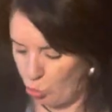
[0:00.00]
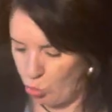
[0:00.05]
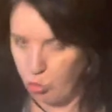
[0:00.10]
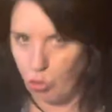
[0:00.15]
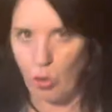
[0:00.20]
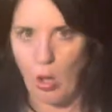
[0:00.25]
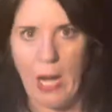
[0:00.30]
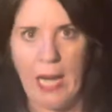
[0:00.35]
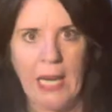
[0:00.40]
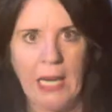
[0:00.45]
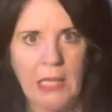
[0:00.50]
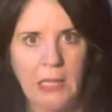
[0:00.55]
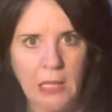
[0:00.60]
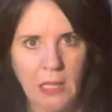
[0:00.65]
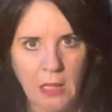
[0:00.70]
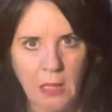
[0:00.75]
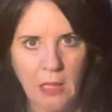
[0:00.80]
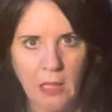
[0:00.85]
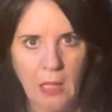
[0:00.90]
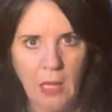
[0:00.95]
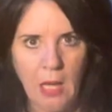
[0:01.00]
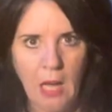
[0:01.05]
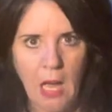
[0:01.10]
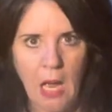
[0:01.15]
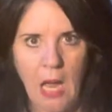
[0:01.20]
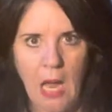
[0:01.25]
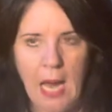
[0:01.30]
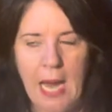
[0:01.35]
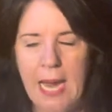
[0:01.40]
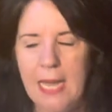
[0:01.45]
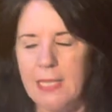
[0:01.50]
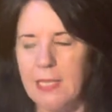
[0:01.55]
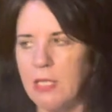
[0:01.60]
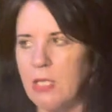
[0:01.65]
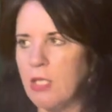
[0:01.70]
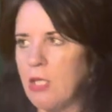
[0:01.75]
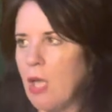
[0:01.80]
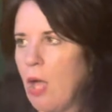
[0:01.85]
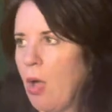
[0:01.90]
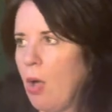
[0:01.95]
drained. And
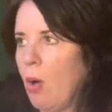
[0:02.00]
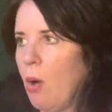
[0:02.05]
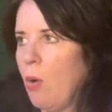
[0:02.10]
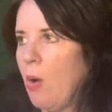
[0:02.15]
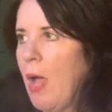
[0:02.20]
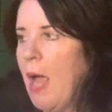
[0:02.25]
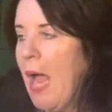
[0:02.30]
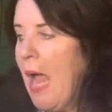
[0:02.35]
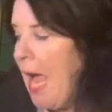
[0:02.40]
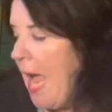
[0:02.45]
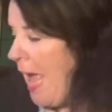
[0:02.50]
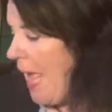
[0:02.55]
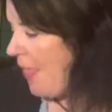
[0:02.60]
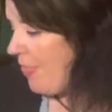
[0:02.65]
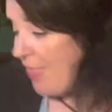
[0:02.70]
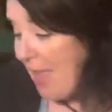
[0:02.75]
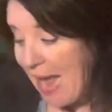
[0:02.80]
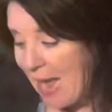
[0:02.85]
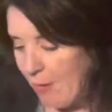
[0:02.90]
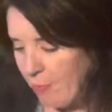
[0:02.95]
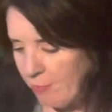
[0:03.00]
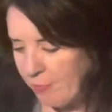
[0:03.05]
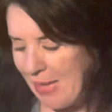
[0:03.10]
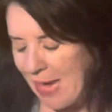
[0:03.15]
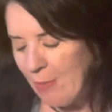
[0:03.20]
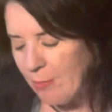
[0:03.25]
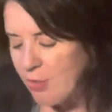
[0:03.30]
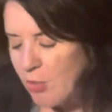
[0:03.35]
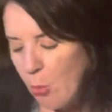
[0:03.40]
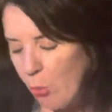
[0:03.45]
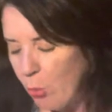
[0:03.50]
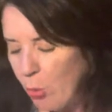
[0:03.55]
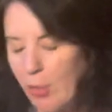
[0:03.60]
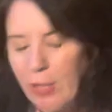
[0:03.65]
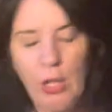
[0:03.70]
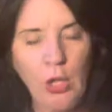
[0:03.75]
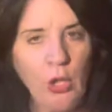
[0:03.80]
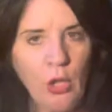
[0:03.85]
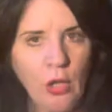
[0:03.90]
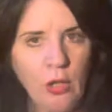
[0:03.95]
so that that was a
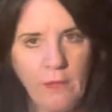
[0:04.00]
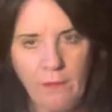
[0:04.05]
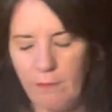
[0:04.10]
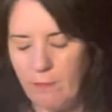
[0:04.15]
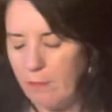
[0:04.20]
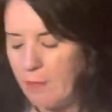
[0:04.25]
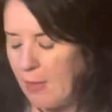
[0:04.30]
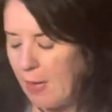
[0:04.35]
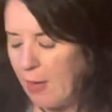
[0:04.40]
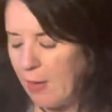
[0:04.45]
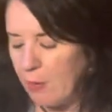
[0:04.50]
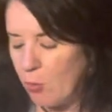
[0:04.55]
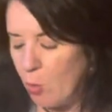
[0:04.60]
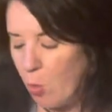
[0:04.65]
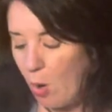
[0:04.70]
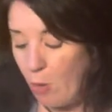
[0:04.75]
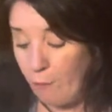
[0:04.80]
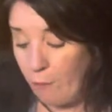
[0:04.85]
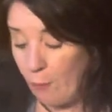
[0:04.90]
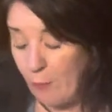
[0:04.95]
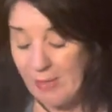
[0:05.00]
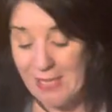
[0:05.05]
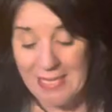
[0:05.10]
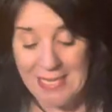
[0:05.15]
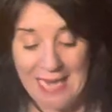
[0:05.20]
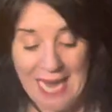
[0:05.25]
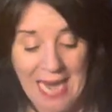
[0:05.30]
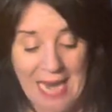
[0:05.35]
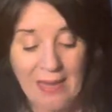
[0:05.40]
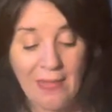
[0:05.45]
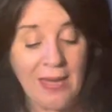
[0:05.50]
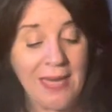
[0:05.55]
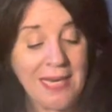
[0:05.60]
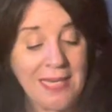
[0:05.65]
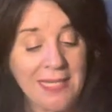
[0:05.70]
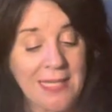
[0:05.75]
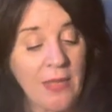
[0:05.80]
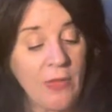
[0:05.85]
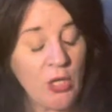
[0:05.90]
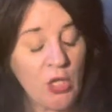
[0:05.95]
really good uh, quote for me today. That it
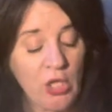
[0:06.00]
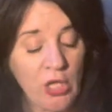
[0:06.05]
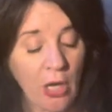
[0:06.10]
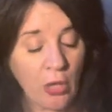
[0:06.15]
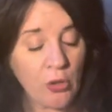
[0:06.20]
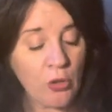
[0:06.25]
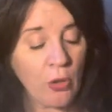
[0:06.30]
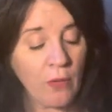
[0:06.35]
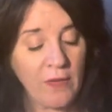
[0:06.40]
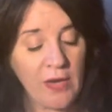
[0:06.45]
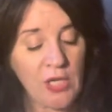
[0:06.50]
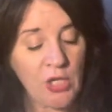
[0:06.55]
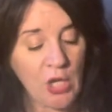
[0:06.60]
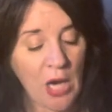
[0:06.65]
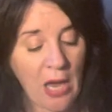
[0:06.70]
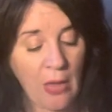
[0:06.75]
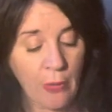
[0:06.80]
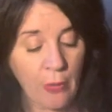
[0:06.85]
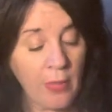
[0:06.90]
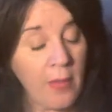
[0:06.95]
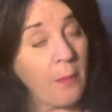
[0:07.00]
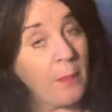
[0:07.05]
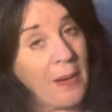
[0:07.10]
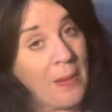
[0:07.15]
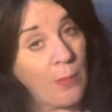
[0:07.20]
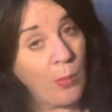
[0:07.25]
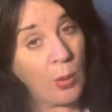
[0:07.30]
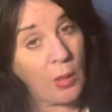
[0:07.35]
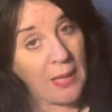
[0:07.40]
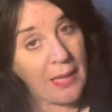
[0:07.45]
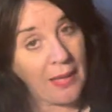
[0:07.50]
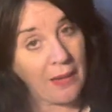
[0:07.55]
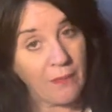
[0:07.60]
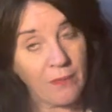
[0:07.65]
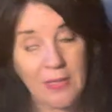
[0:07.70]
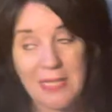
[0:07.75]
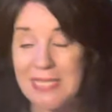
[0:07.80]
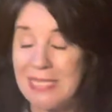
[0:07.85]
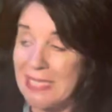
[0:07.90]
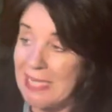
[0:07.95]
is in the shelter of each other that people live.
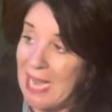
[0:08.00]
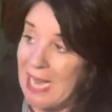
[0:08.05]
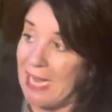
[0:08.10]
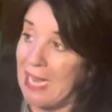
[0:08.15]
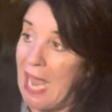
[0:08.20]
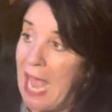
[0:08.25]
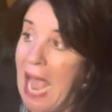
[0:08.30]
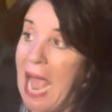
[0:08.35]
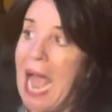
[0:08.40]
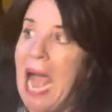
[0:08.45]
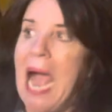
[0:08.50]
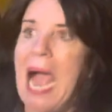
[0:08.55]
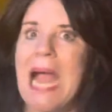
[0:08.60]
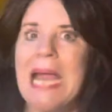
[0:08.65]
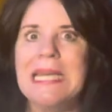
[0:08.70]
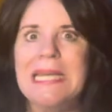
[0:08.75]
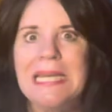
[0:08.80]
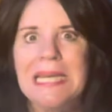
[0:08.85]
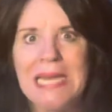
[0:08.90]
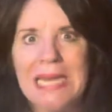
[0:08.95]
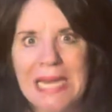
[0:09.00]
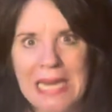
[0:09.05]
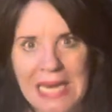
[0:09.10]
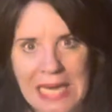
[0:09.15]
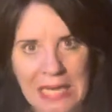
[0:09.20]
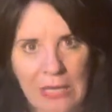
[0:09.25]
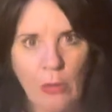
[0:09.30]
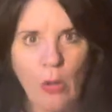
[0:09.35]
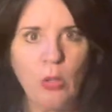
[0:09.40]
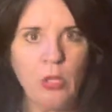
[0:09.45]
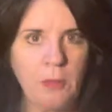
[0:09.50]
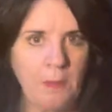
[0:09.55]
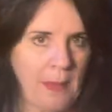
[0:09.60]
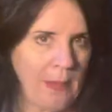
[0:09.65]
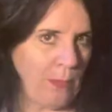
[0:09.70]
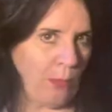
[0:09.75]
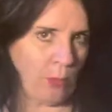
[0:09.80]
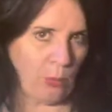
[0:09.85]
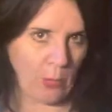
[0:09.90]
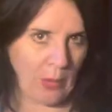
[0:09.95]
it's like I need those
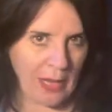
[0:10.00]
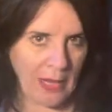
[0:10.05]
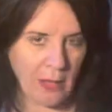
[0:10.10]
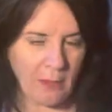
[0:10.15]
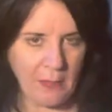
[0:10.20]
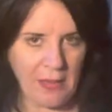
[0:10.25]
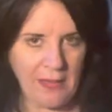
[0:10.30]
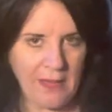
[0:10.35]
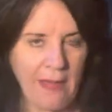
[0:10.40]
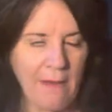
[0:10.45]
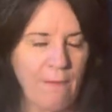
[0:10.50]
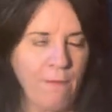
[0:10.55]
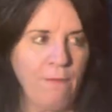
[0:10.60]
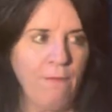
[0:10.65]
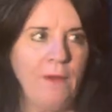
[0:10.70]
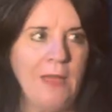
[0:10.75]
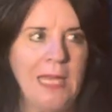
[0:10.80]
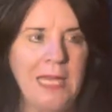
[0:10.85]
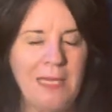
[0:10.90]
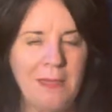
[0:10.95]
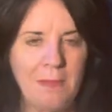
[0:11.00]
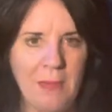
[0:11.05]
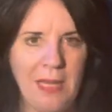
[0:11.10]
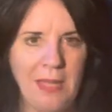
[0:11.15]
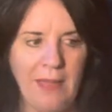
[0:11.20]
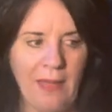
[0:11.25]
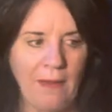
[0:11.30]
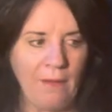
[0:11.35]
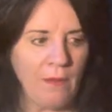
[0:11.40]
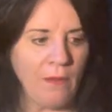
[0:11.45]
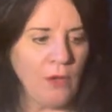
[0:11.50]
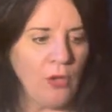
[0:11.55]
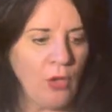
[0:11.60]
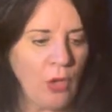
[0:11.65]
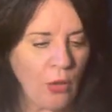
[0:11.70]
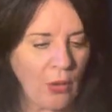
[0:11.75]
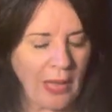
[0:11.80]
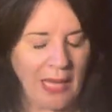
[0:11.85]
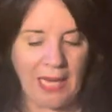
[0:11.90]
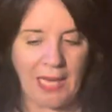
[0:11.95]
people around me. They feed me. They you
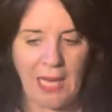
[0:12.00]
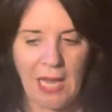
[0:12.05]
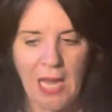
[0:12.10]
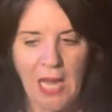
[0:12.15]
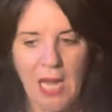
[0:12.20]
know like